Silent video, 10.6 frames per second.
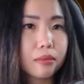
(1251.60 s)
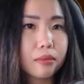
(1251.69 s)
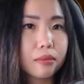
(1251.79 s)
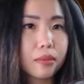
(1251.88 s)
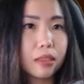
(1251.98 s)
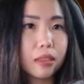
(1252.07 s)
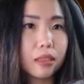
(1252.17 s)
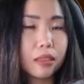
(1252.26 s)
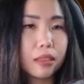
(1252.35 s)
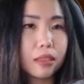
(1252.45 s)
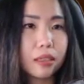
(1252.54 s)
get this as
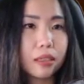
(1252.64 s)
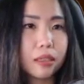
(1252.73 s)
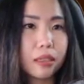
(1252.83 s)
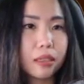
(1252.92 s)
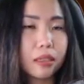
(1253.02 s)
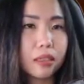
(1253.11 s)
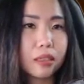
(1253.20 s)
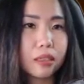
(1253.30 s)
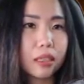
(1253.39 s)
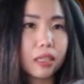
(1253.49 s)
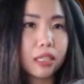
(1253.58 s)
well.
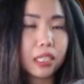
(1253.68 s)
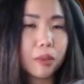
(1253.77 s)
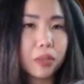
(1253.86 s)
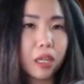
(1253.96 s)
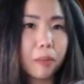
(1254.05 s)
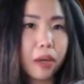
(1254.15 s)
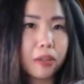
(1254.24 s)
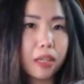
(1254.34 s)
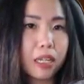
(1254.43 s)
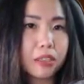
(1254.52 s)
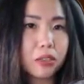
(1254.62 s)
They said something about the
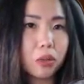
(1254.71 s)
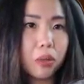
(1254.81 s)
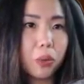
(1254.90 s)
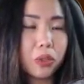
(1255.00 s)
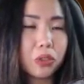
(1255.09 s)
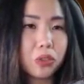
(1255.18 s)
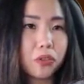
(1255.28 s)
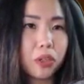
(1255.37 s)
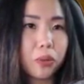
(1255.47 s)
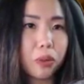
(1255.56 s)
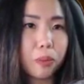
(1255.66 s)
last stream, but I wasn't sure if
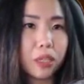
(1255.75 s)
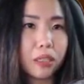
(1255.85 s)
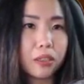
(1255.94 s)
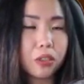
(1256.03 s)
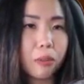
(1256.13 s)
they were... No, my